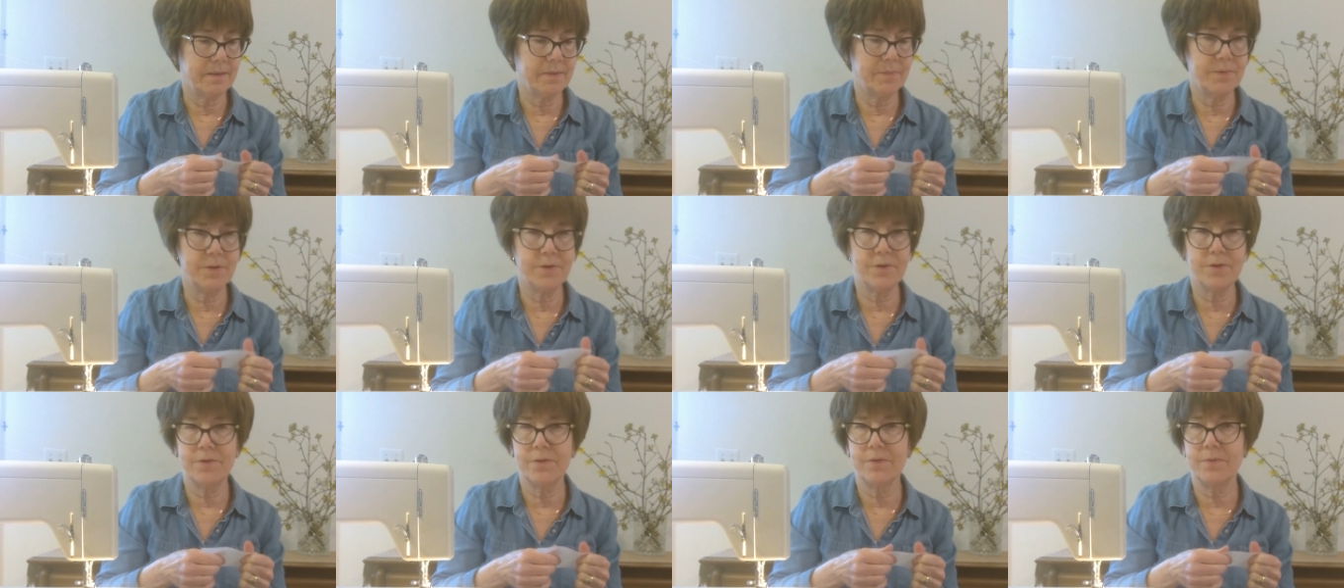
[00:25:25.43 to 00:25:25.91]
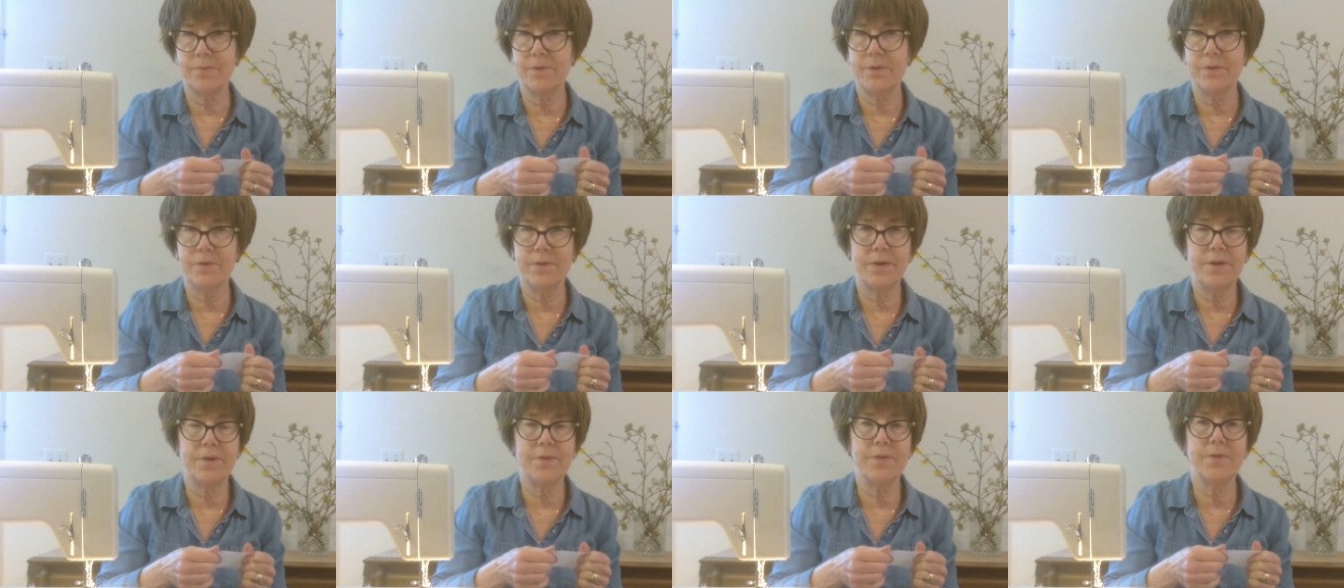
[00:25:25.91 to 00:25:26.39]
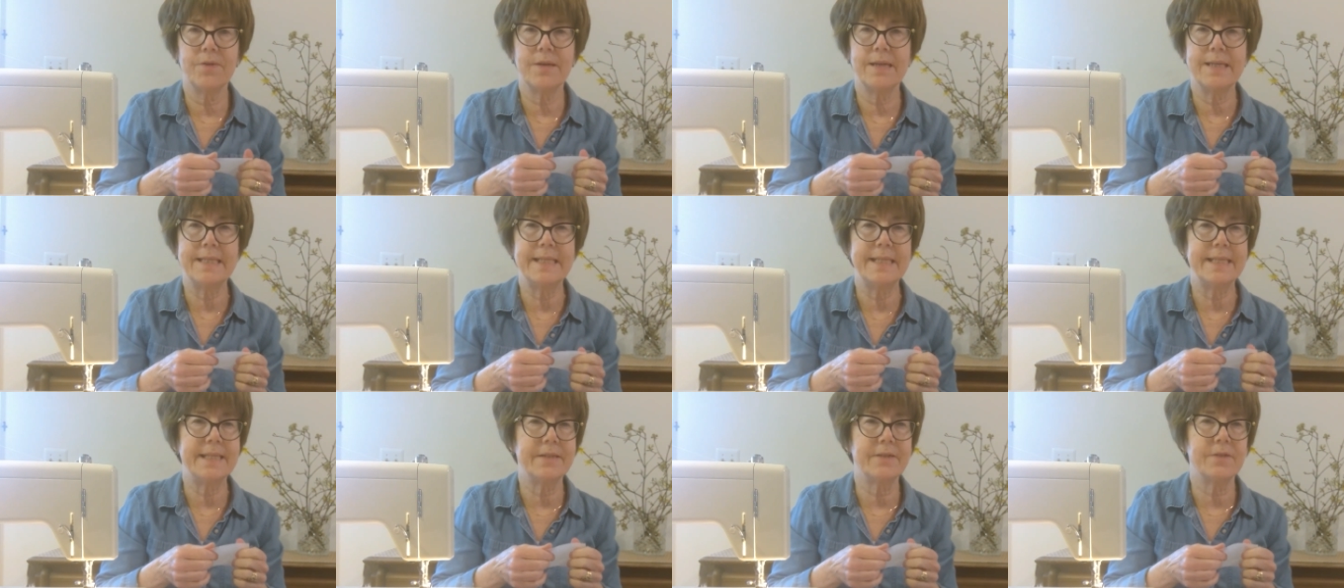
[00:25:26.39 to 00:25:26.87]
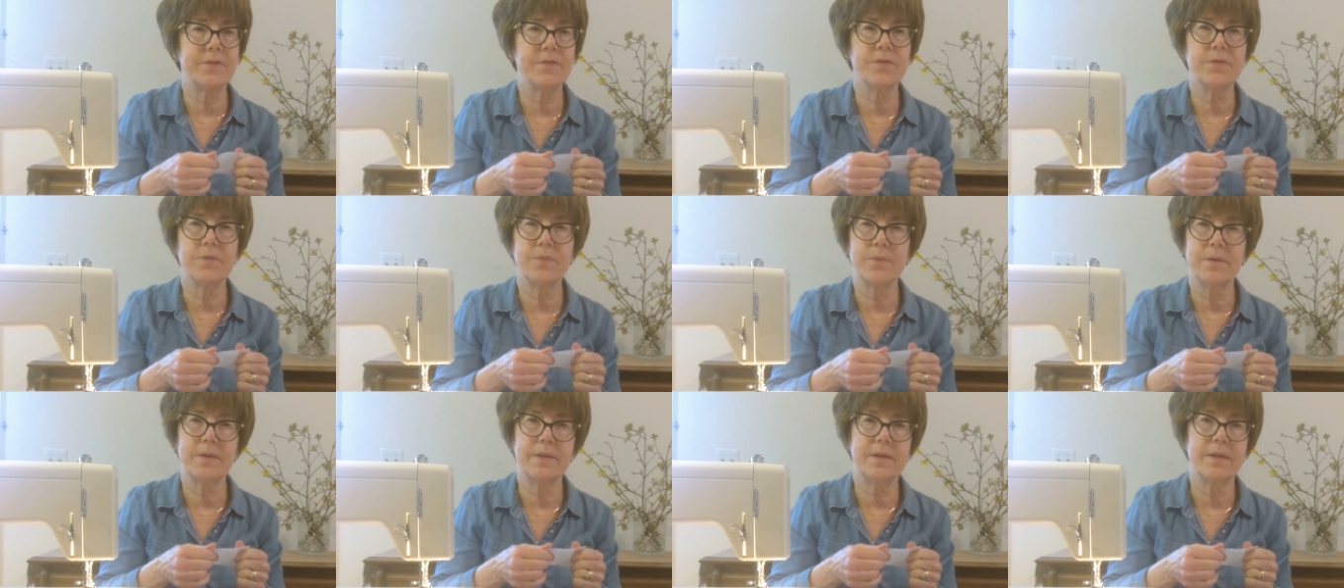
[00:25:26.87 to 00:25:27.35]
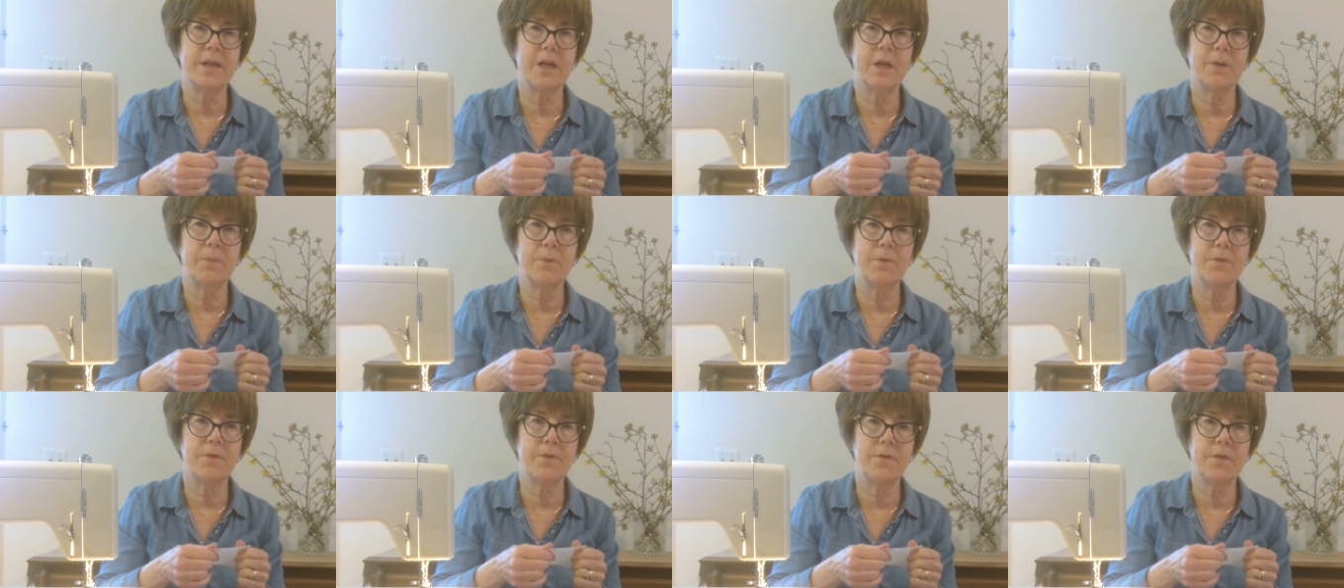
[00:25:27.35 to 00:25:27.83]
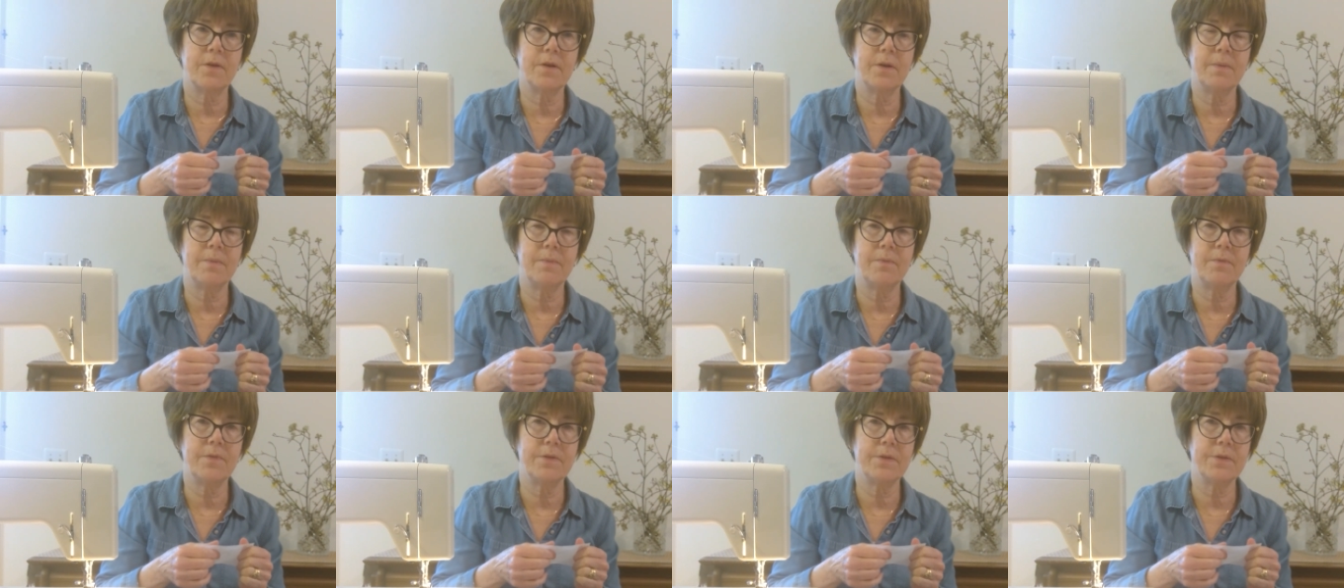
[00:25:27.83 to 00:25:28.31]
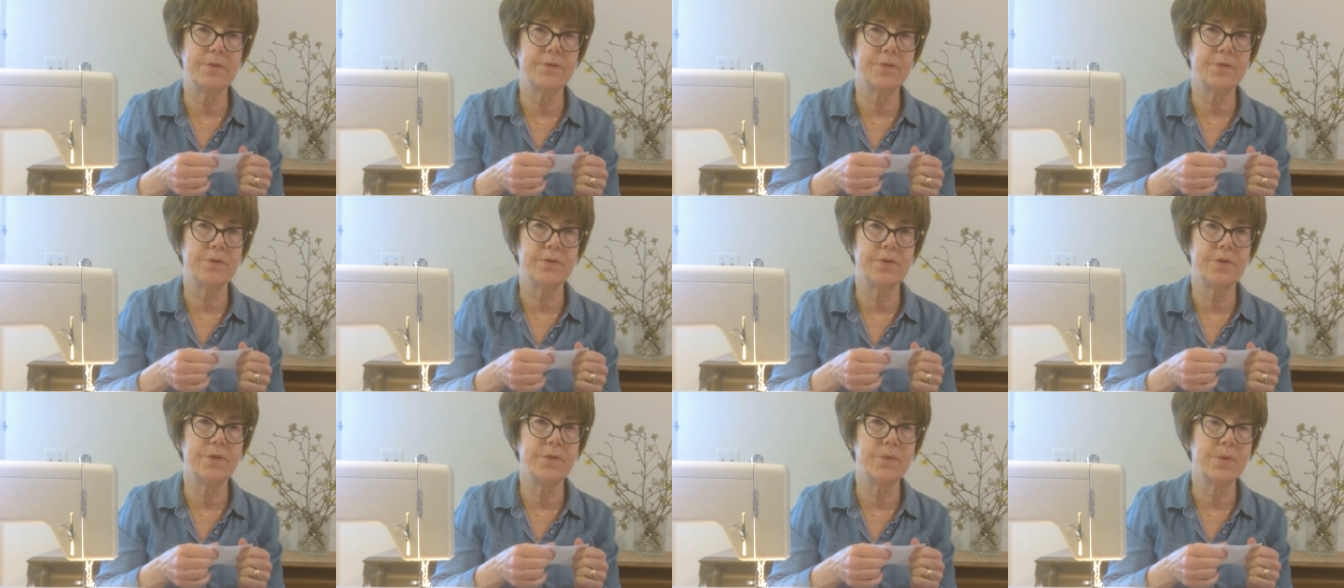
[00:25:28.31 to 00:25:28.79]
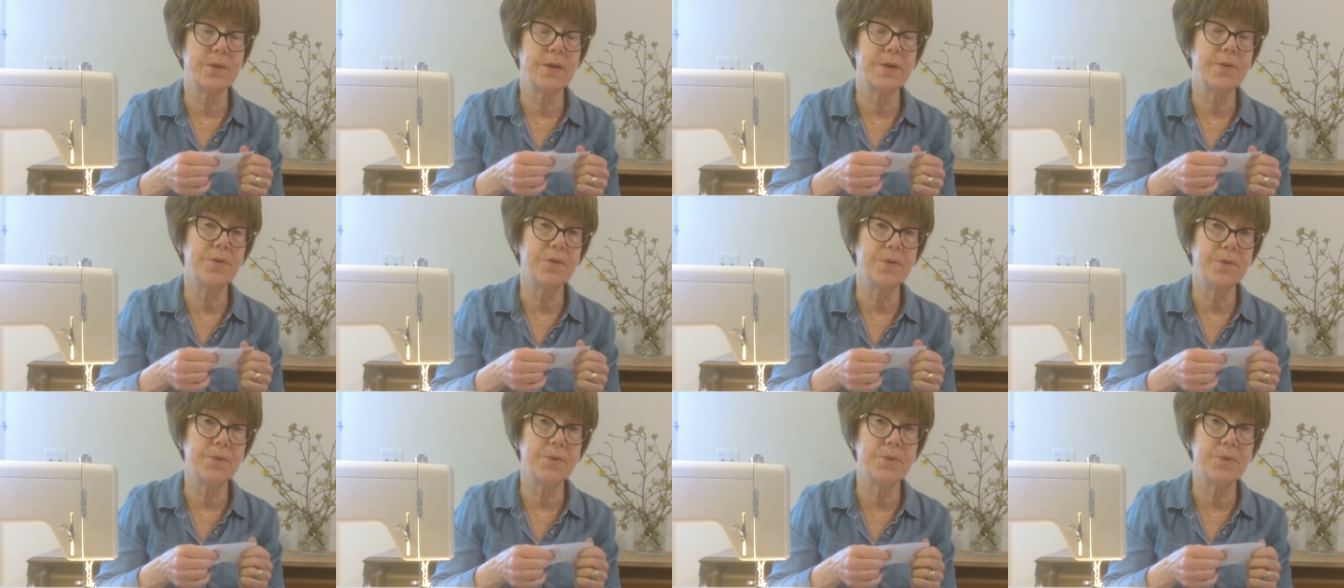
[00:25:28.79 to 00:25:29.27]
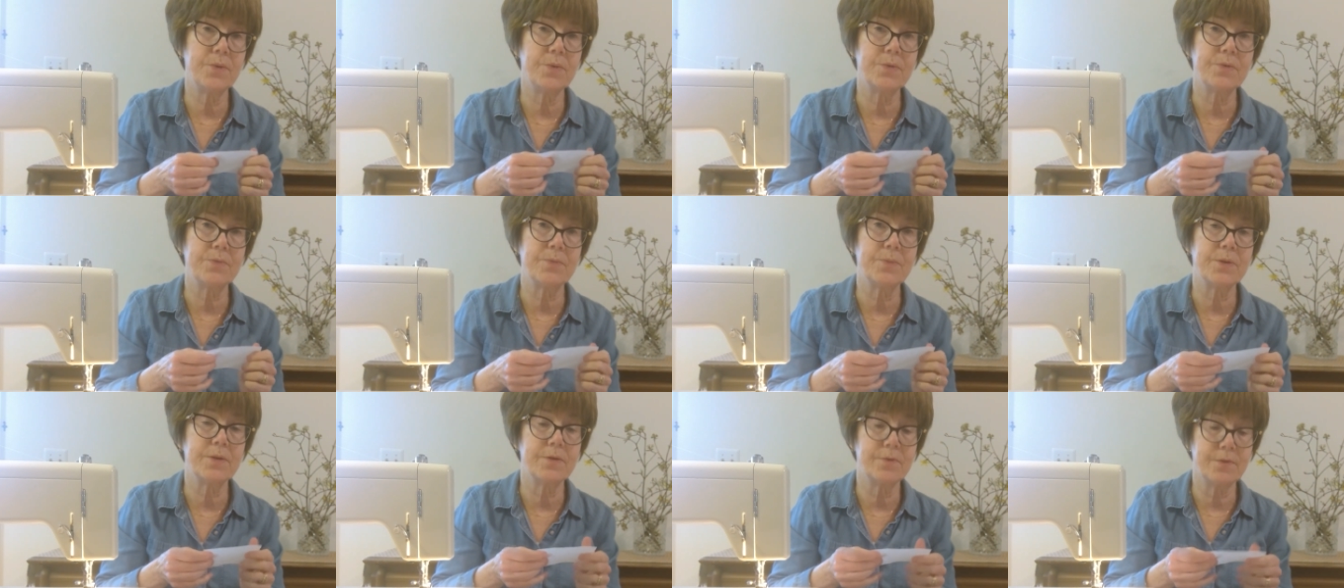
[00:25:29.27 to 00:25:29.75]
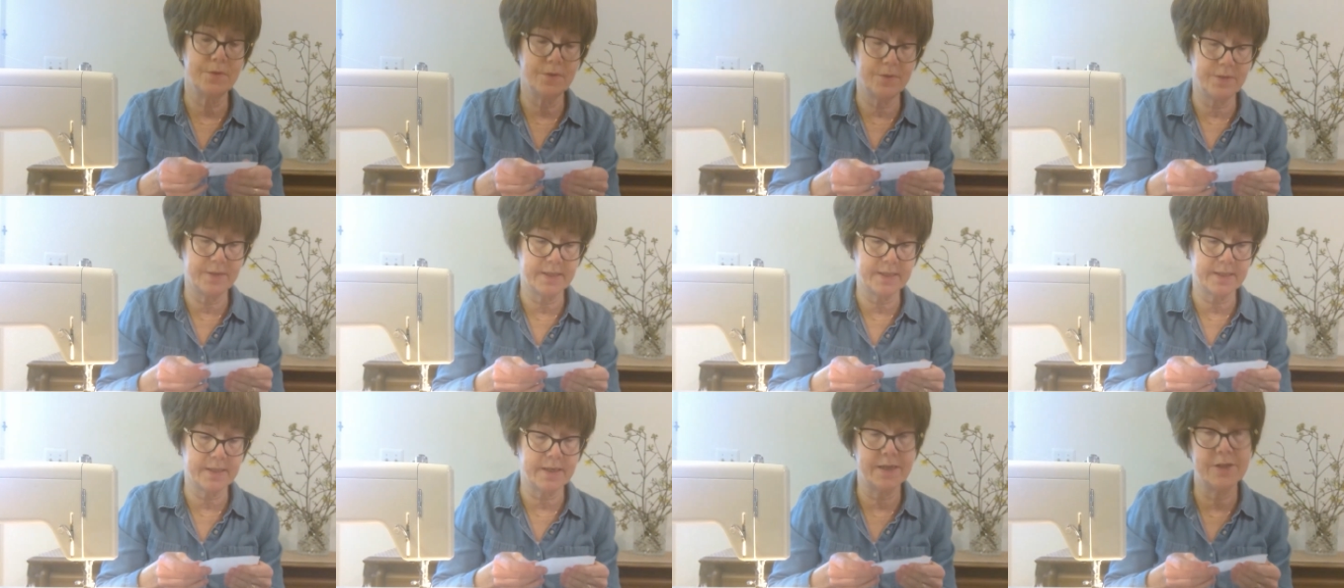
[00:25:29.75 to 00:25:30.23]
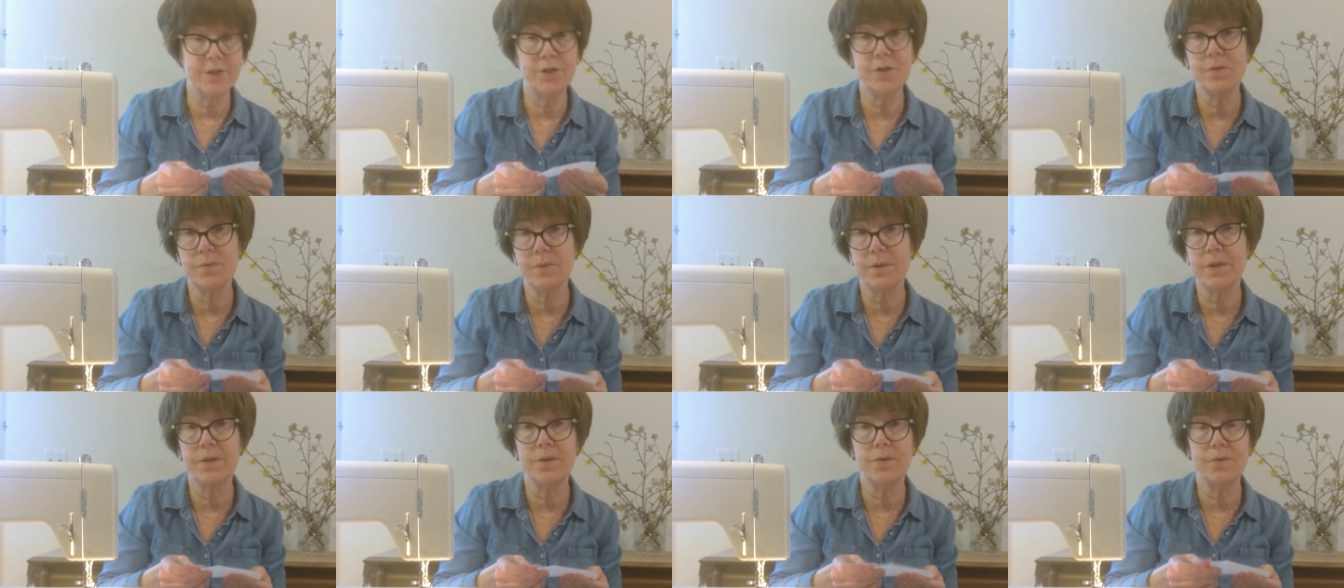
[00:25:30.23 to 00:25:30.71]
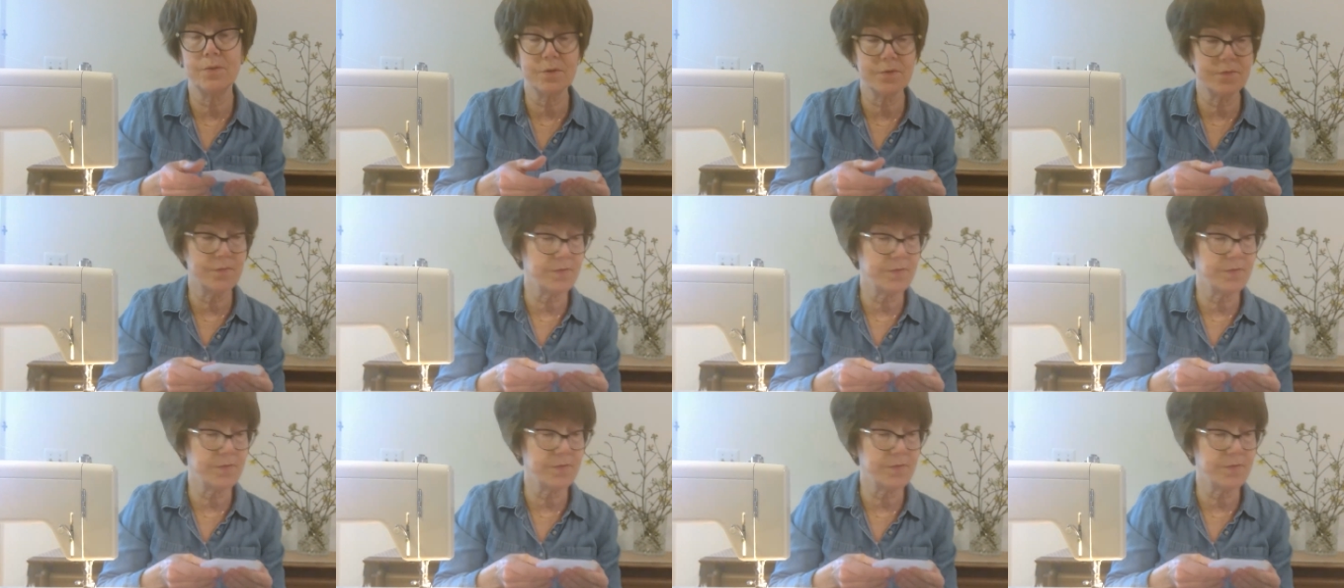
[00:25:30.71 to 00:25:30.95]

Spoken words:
There are other ideas for what type of filter you can use, but if you decide you want to use a